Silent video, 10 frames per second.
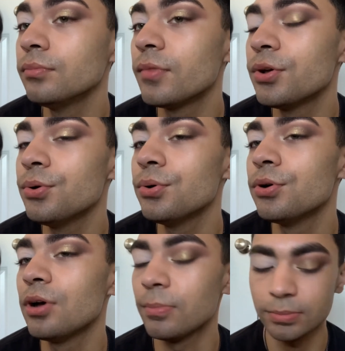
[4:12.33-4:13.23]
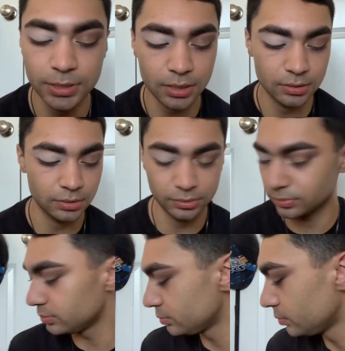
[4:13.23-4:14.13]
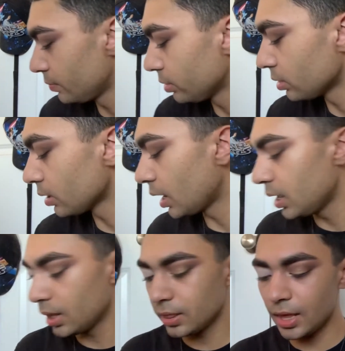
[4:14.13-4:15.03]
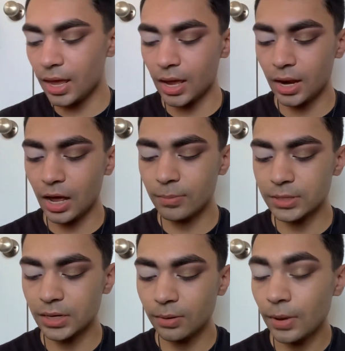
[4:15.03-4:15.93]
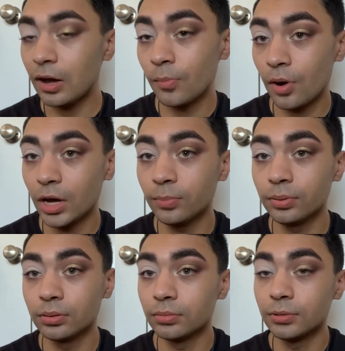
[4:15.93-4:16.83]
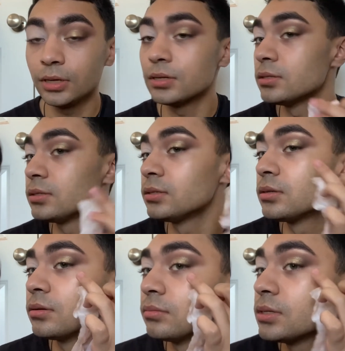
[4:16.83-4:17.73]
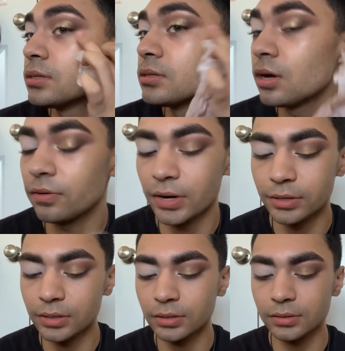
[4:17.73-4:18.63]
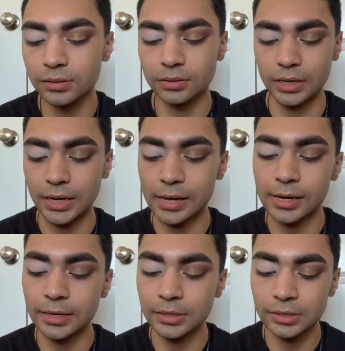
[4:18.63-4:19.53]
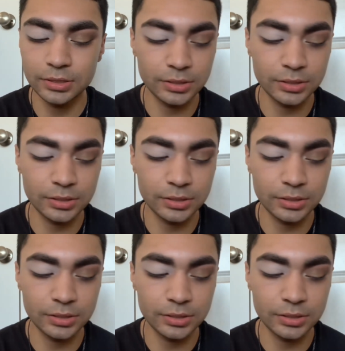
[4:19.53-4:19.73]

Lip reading: Oh, I'm obsessed. Then I'm gonna take a makeup wipe because this is horrendous, and